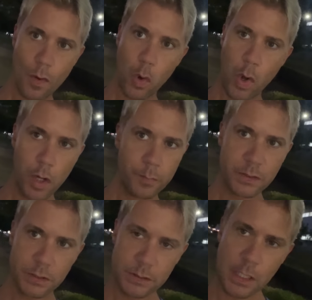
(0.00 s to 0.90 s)
Welcome to
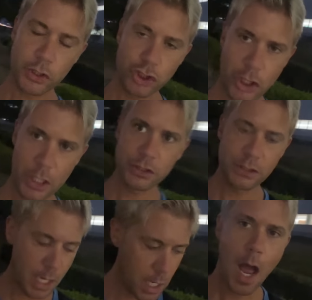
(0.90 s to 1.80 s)
the Sunshine
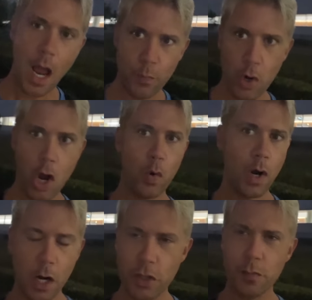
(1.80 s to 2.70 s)
State. Hi bro, where are you